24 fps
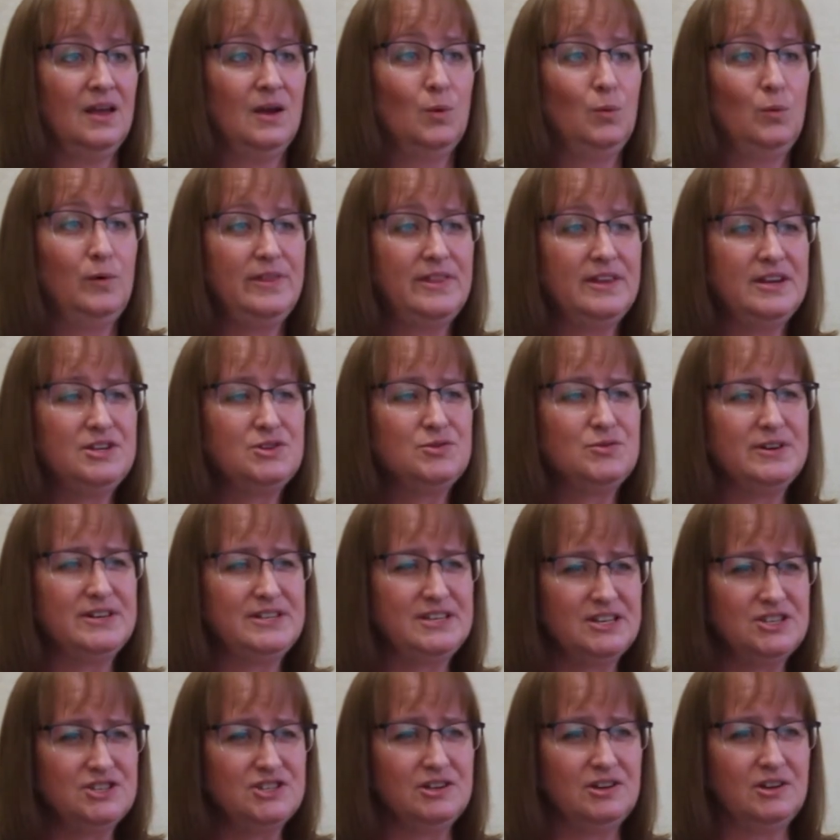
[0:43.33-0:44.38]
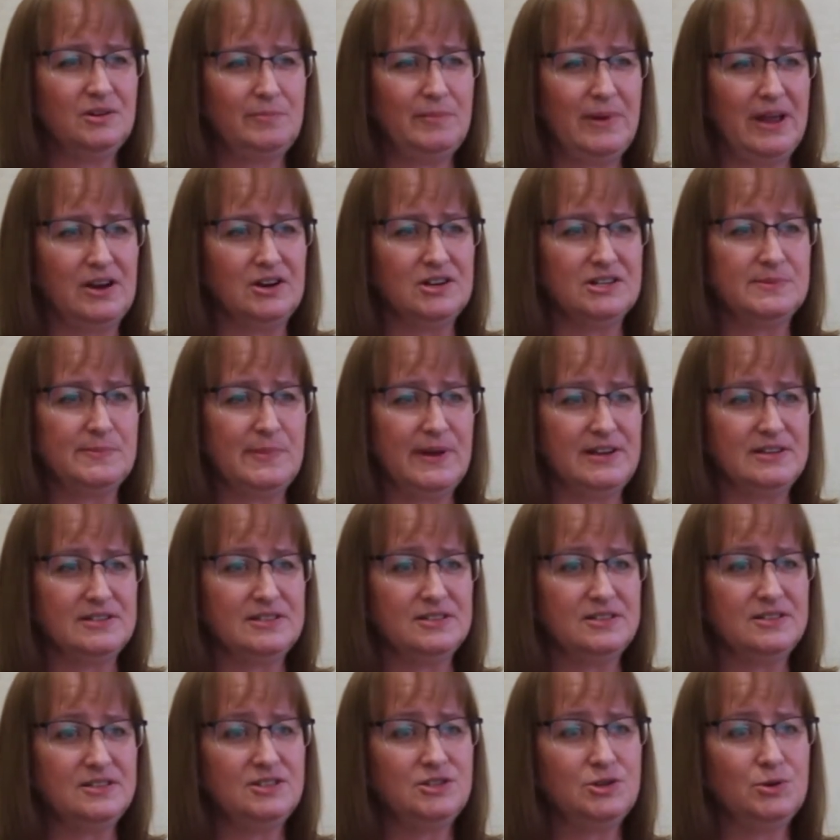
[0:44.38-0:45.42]
Within traditional
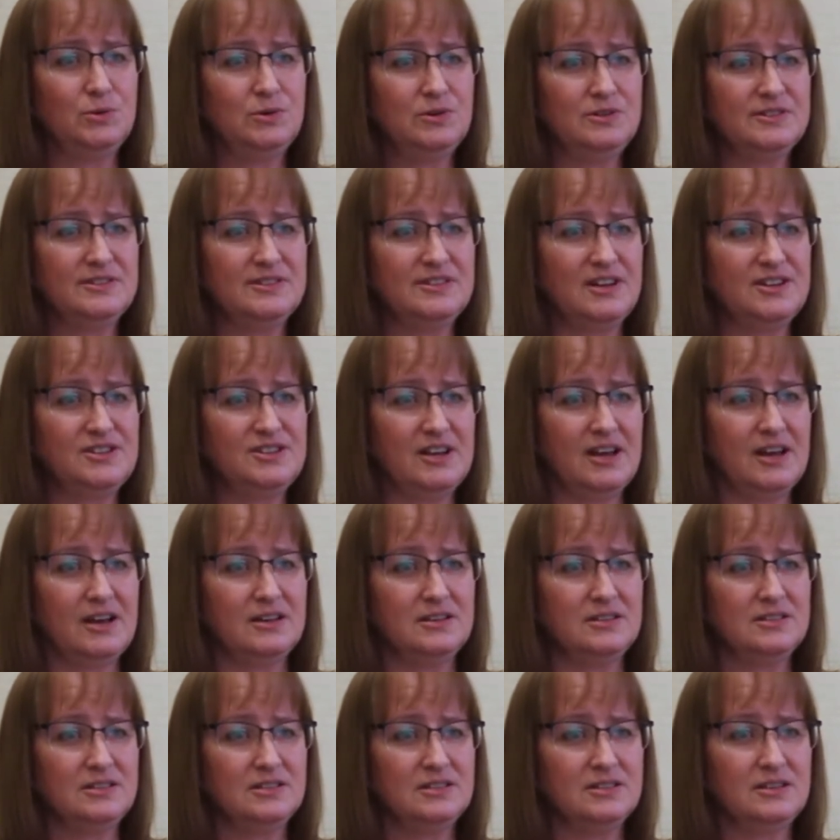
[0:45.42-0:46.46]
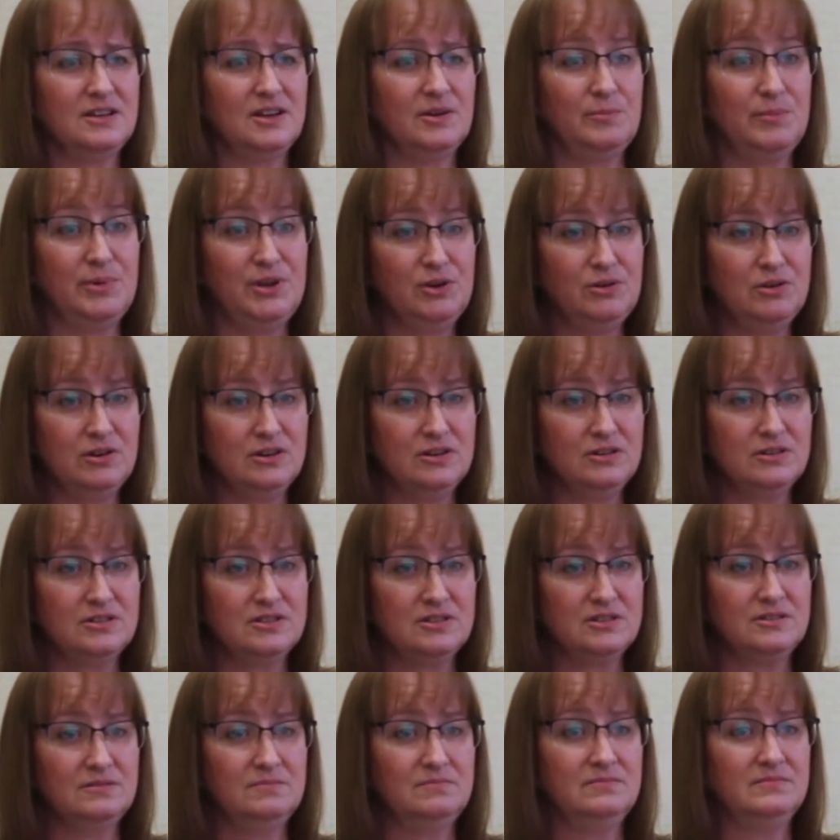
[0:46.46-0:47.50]
makerspaces, tools such as
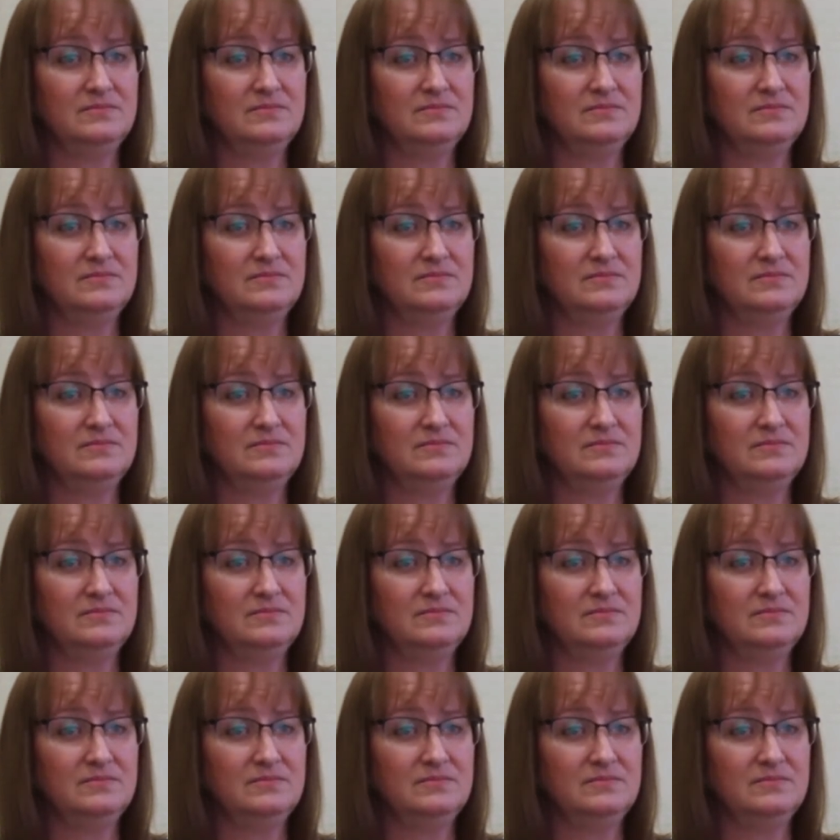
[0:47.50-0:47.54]
computers,